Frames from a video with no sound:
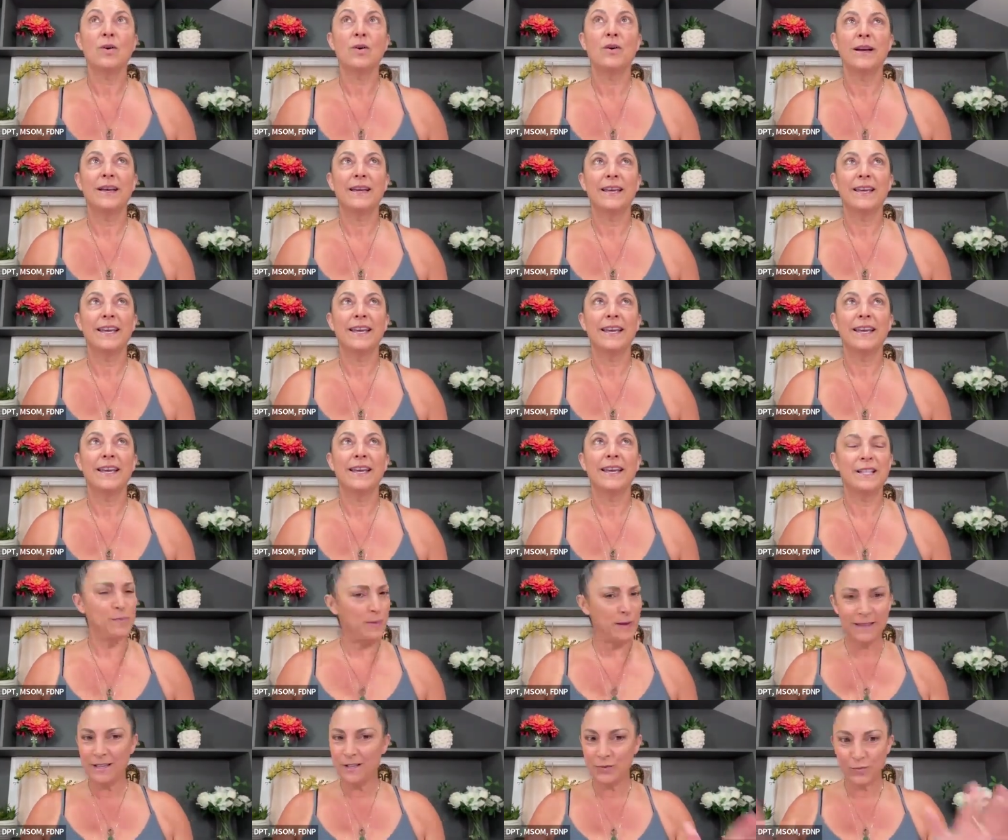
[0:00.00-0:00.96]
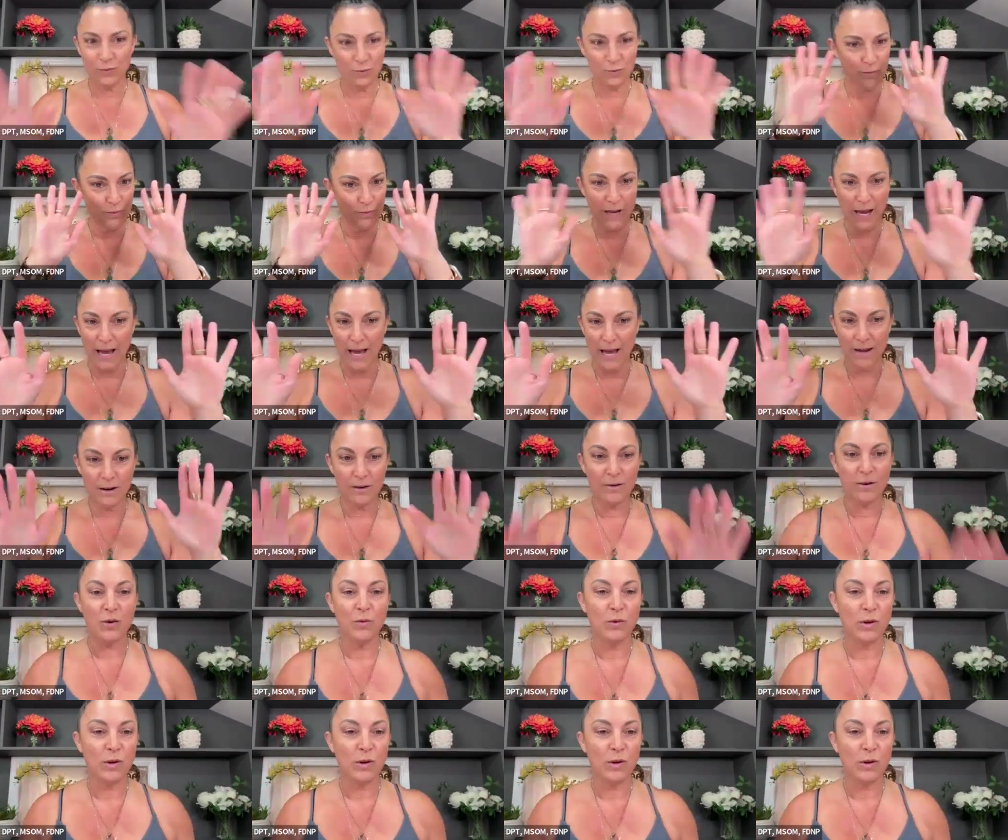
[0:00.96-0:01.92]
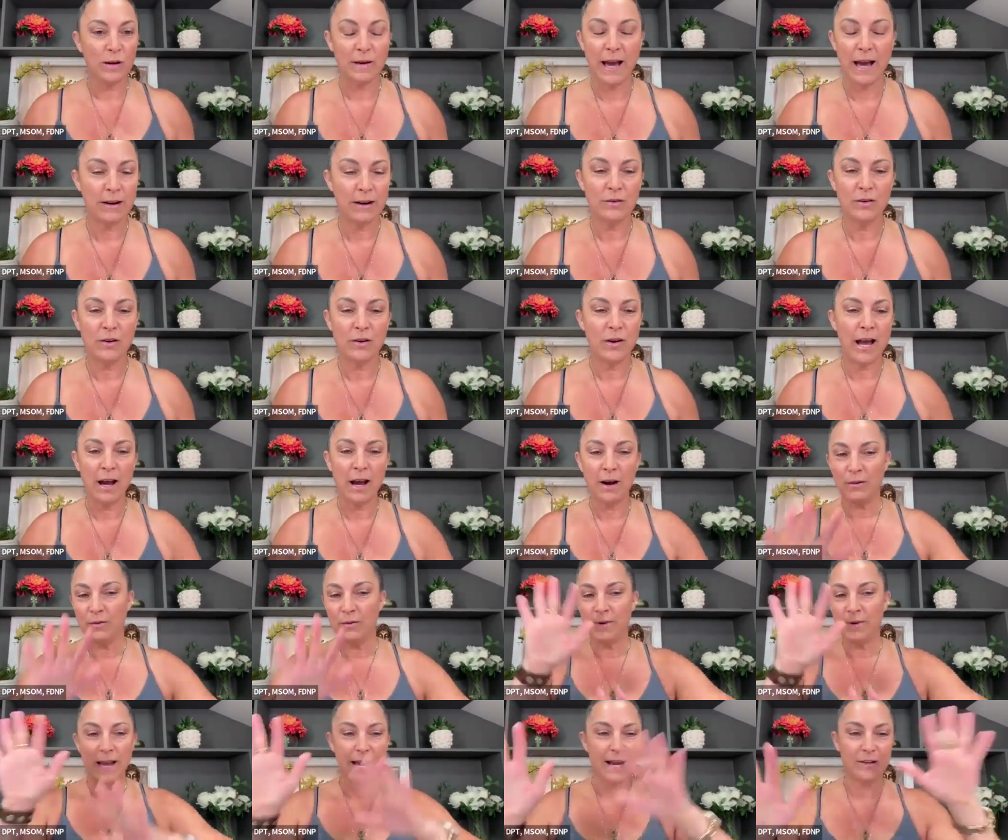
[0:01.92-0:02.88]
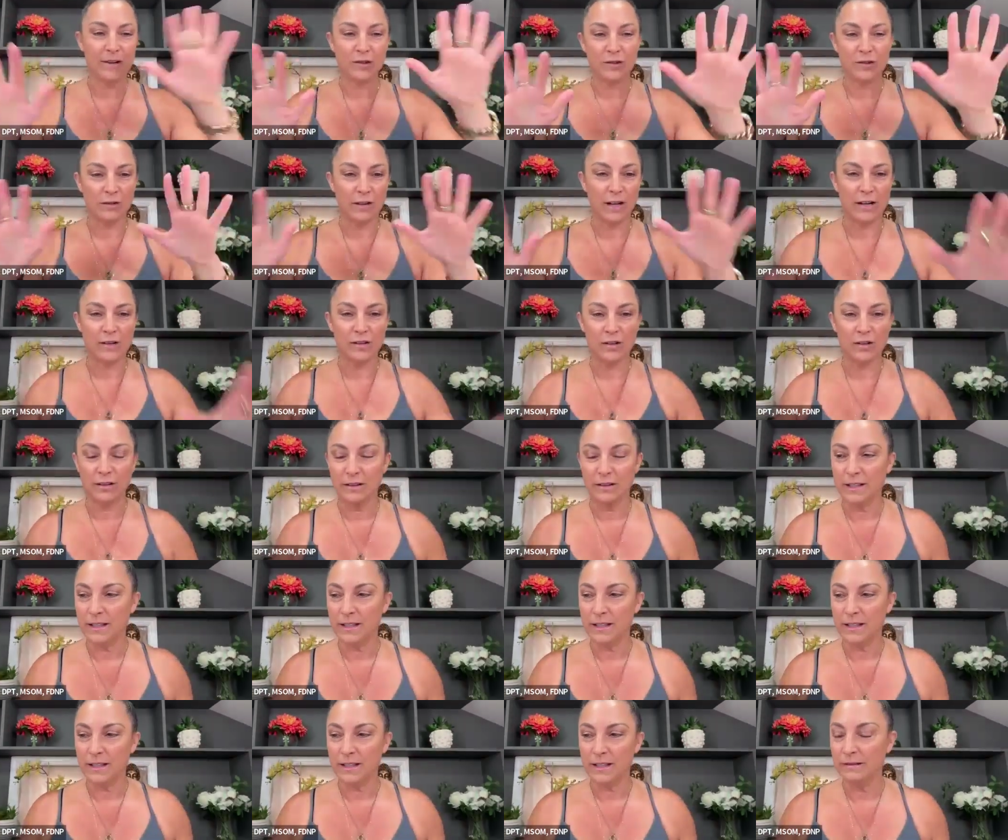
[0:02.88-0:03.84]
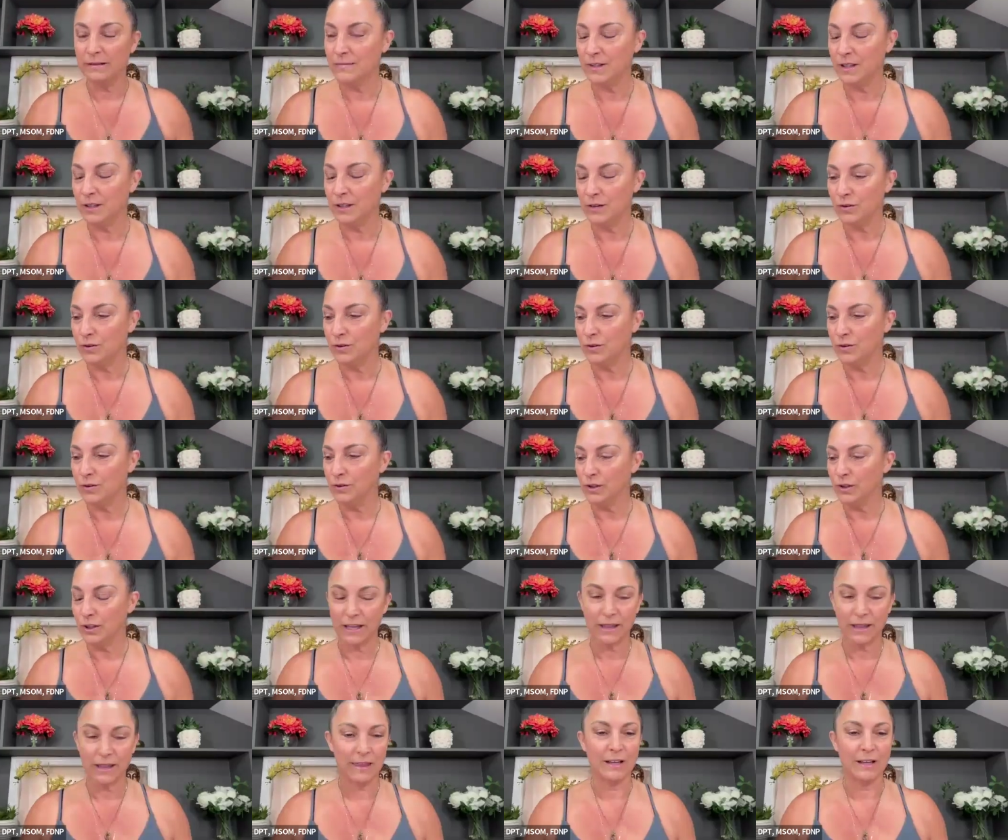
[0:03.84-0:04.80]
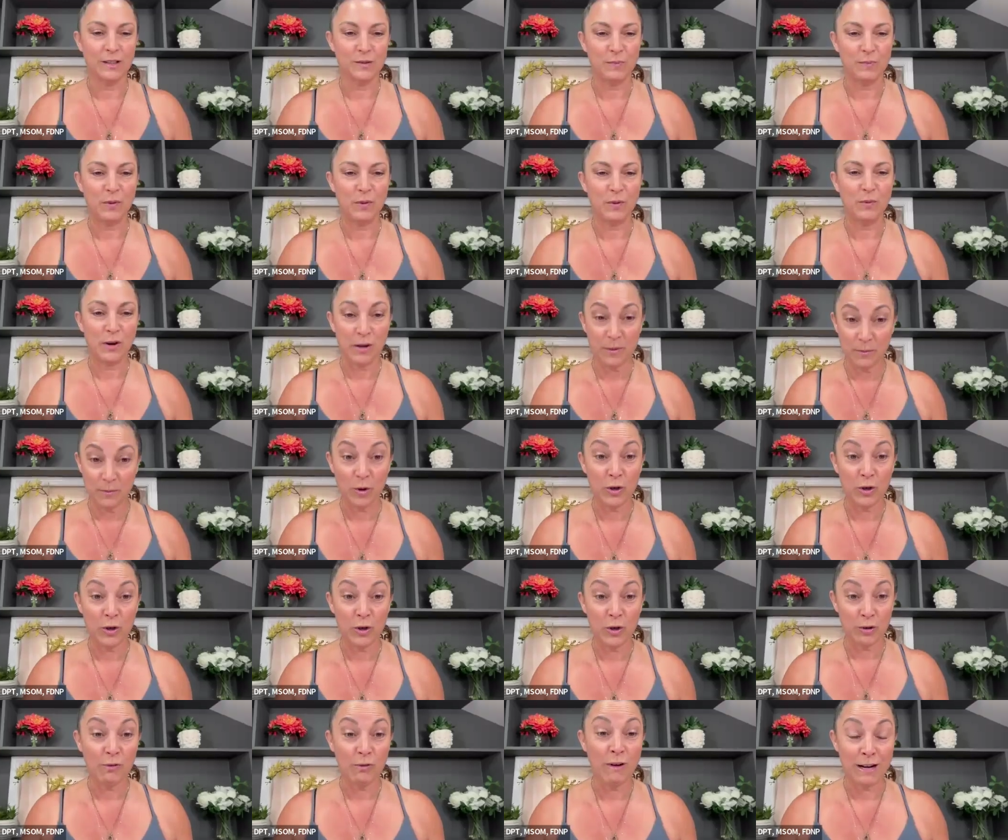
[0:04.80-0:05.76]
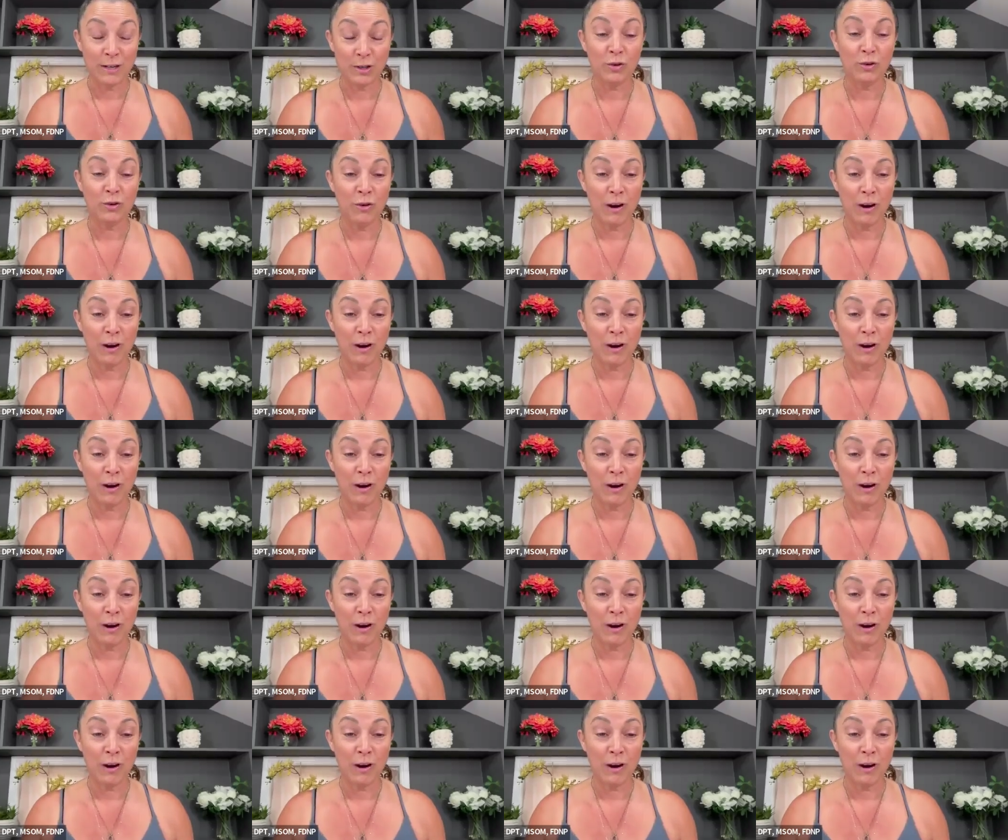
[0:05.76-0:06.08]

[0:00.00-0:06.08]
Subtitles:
so it's been this, I don't know where, I don't know how astrologically, you look at things, but we're in Mercury